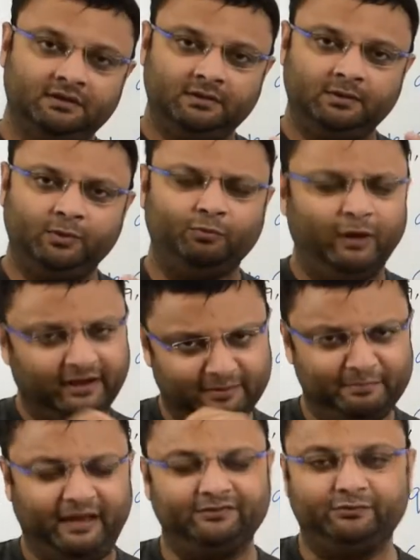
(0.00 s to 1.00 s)
Welcome back,
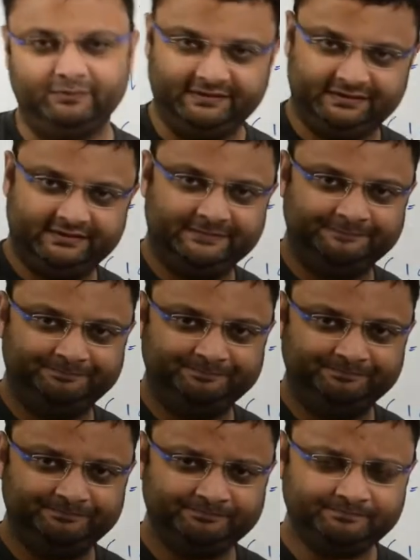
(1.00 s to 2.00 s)
students.
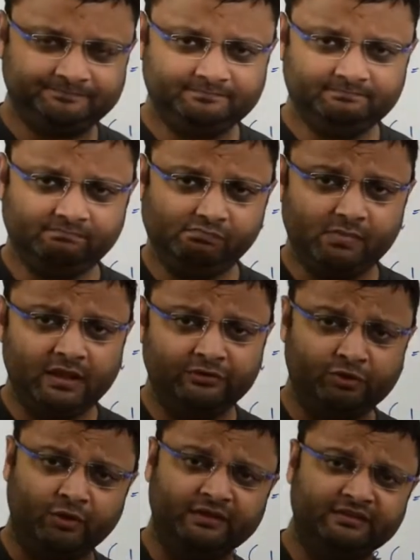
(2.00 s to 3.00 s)
So
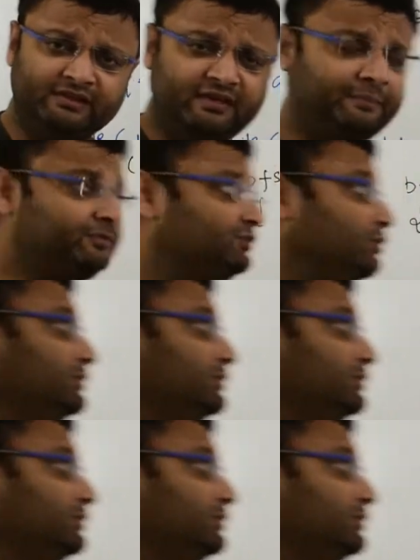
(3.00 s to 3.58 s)
in this episode